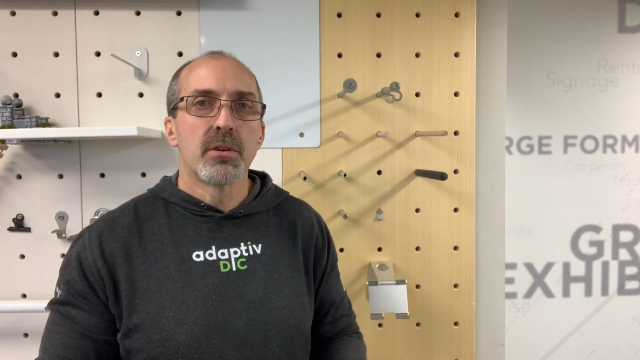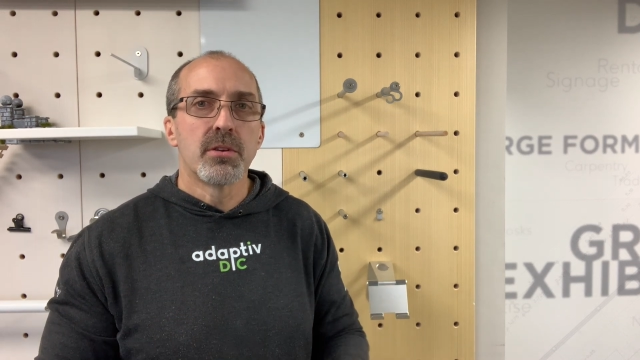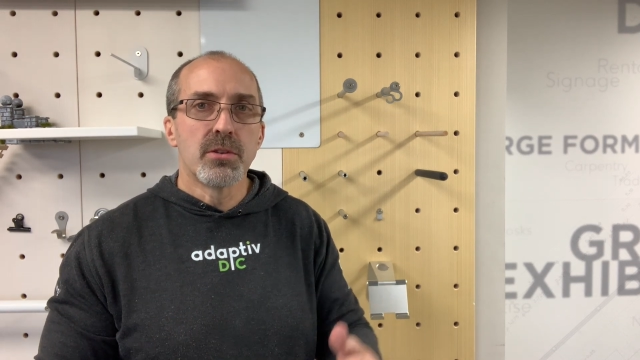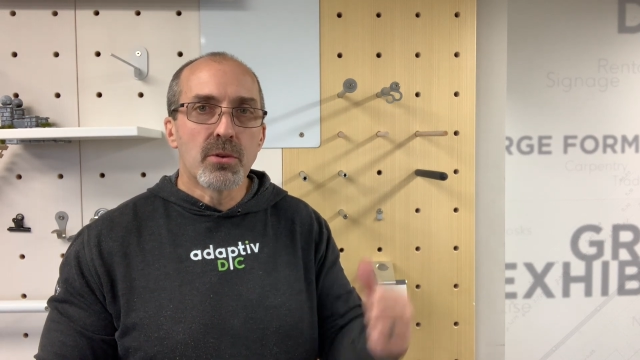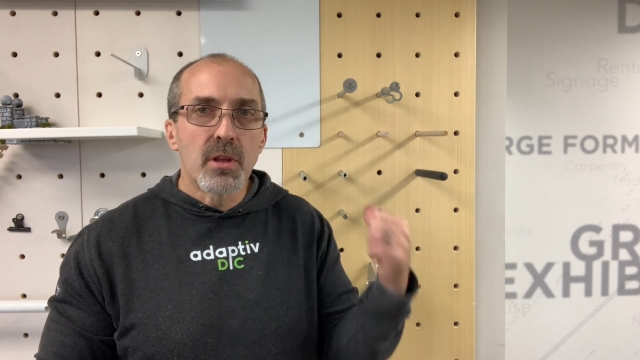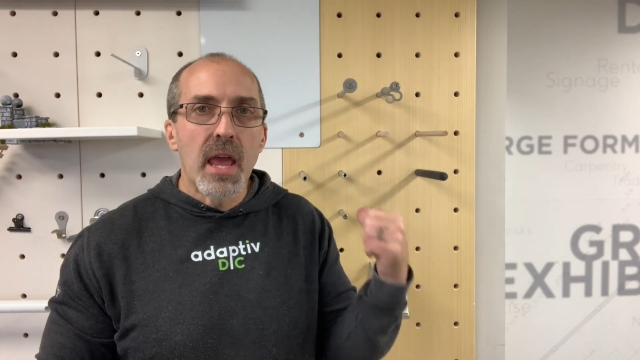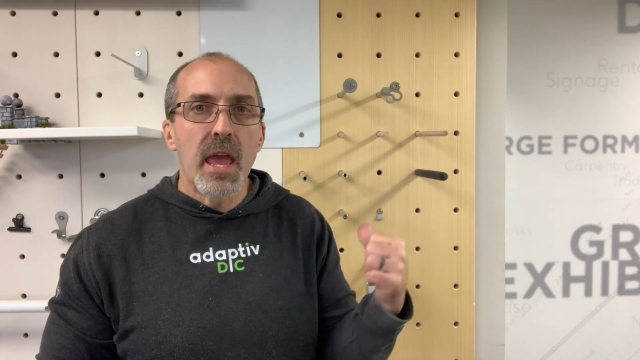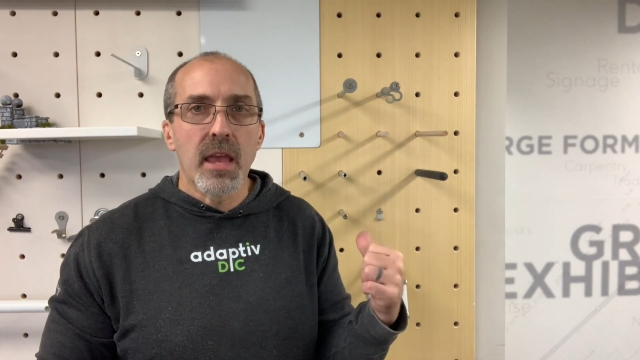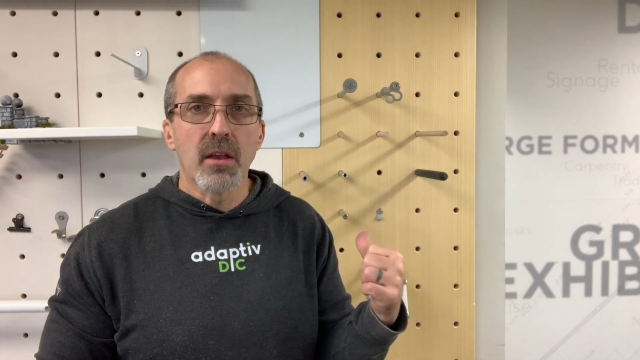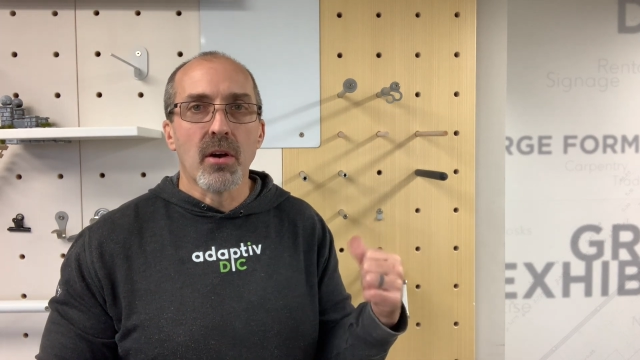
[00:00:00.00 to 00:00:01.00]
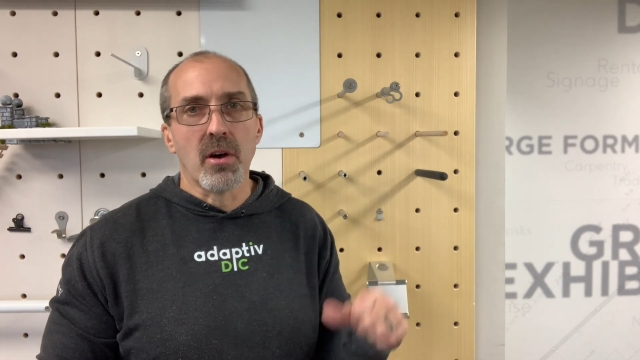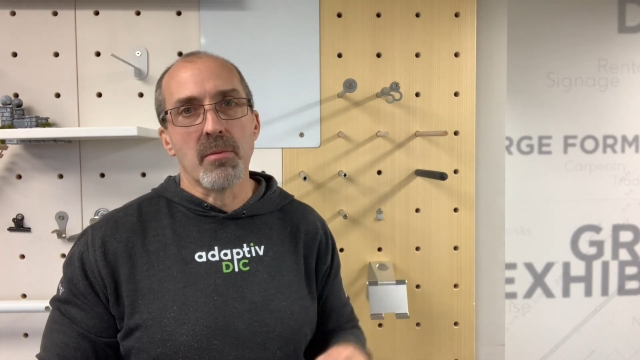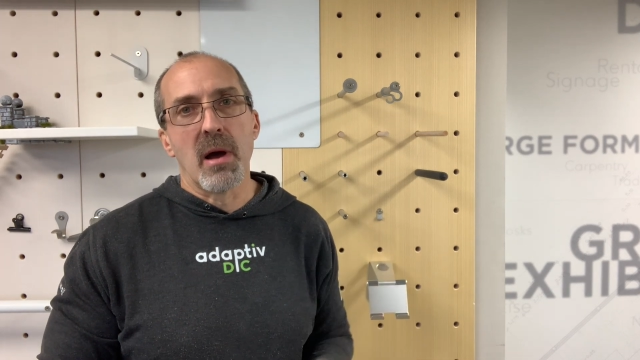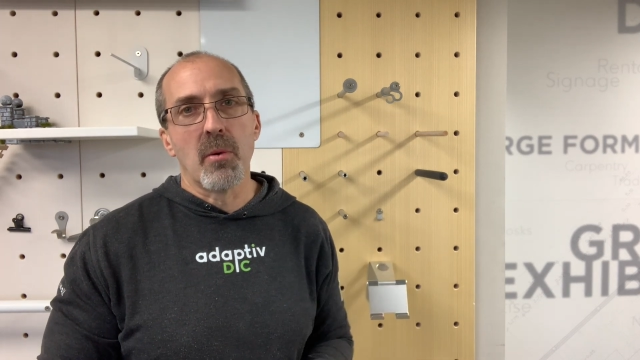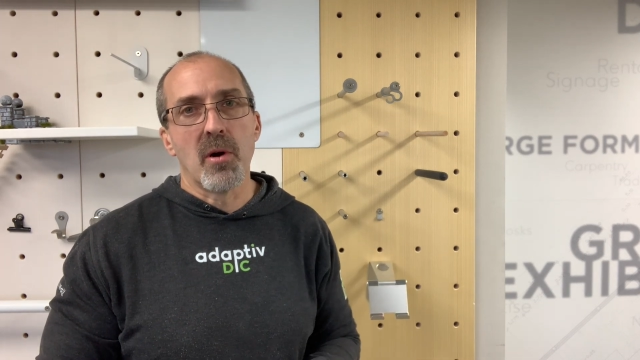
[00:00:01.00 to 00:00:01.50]
you can hang on a
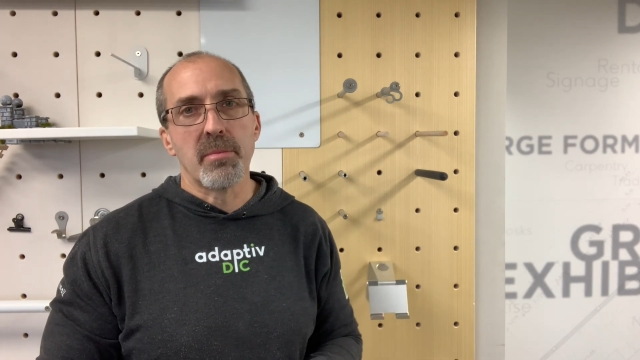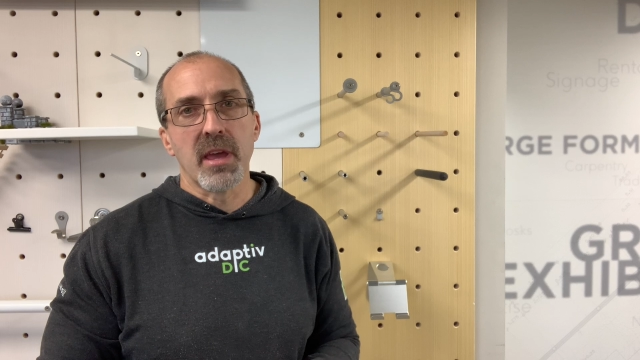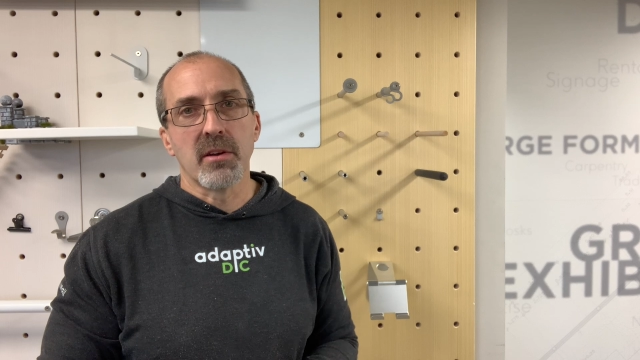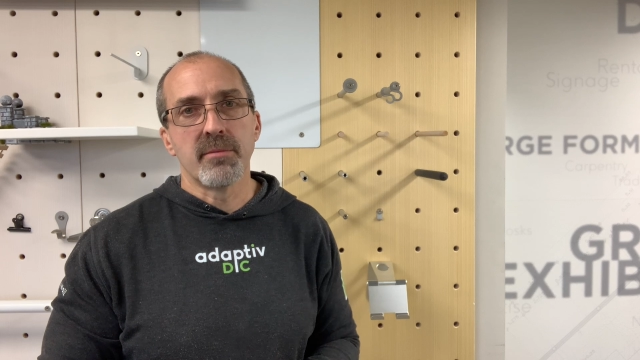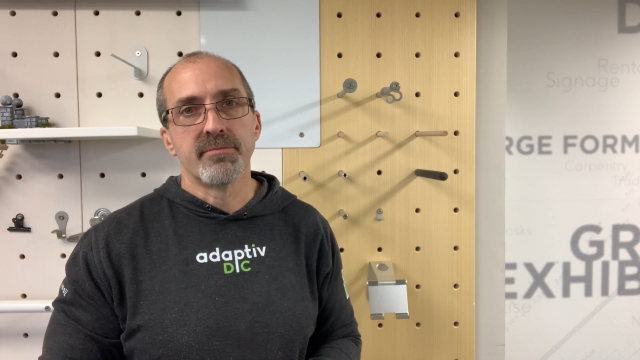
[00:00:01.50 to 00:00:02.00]
myWall panel.